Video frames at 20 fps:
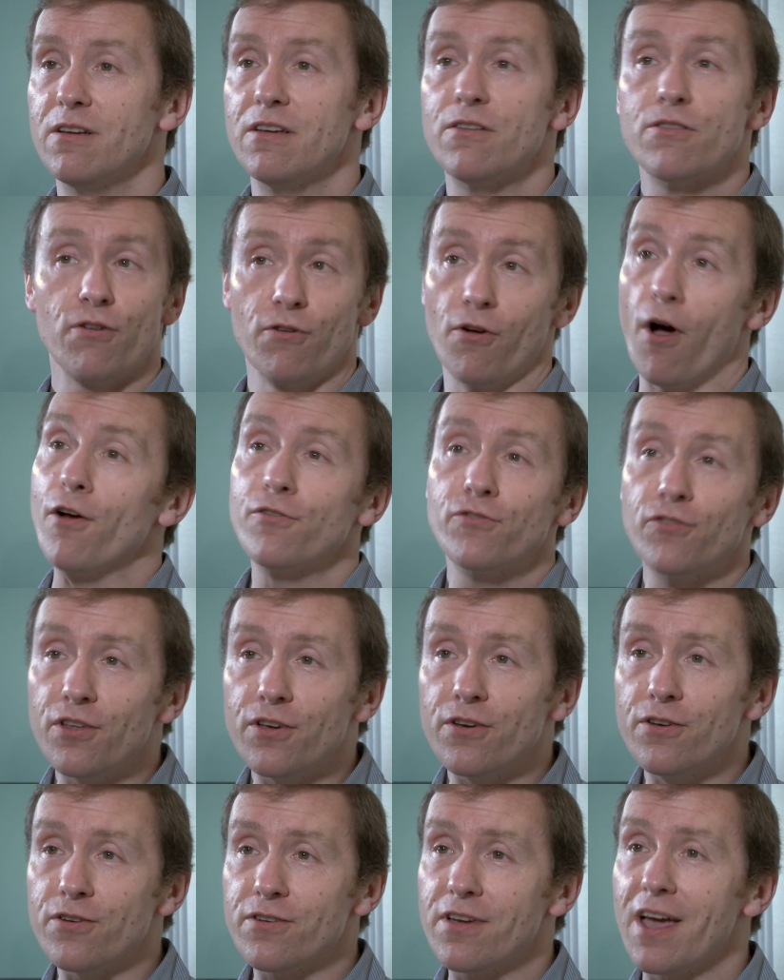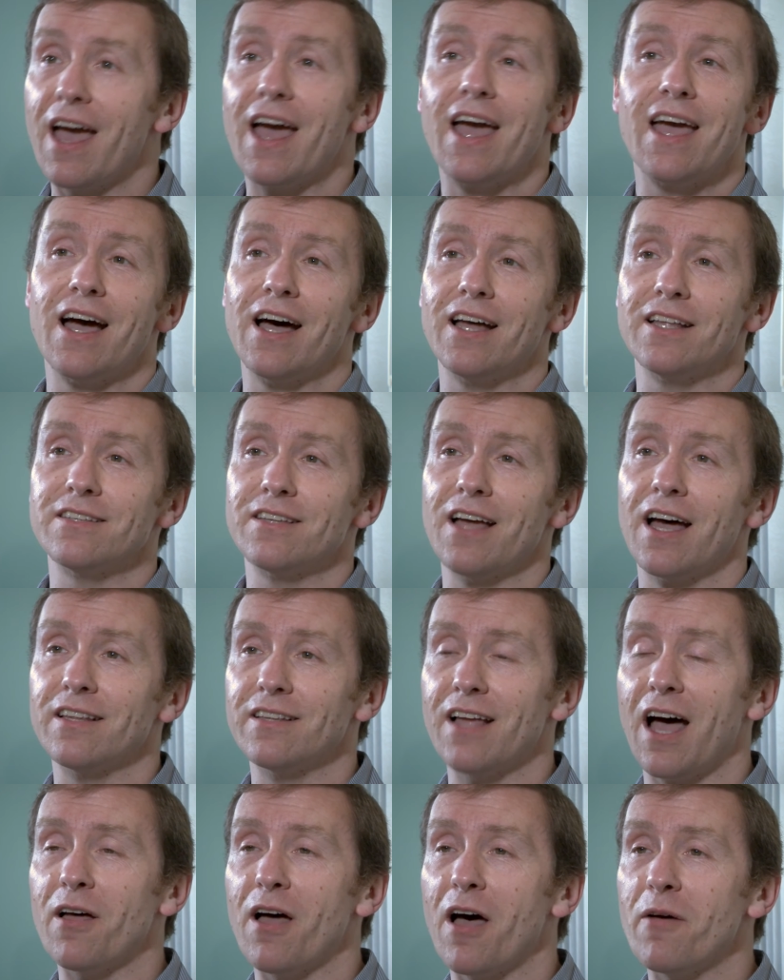throughout the UK
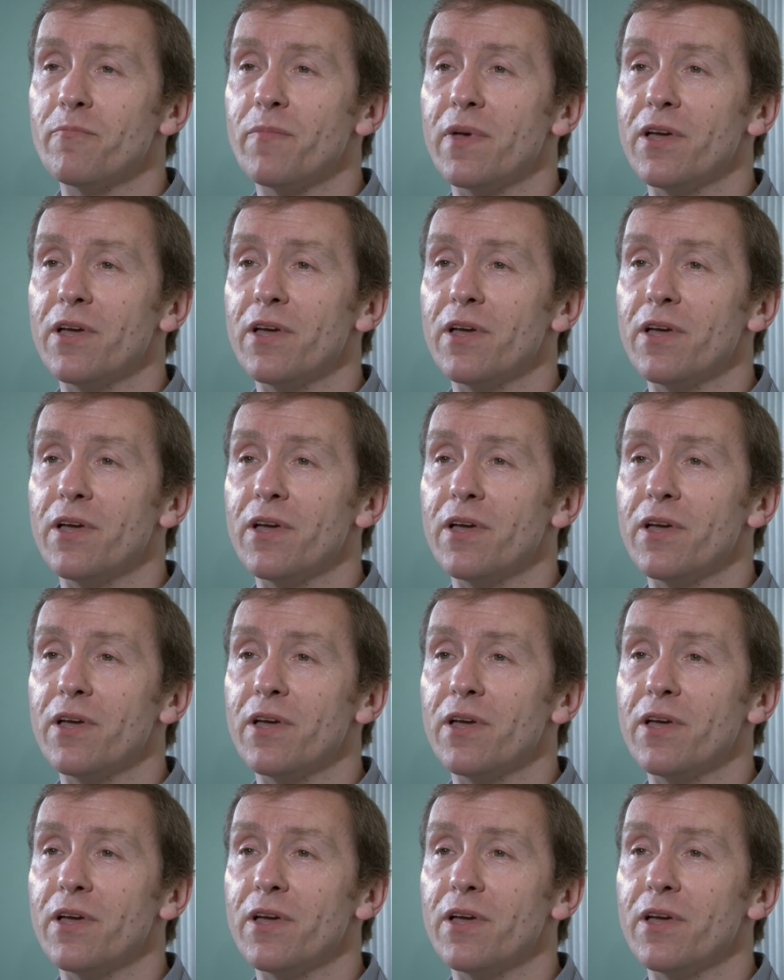and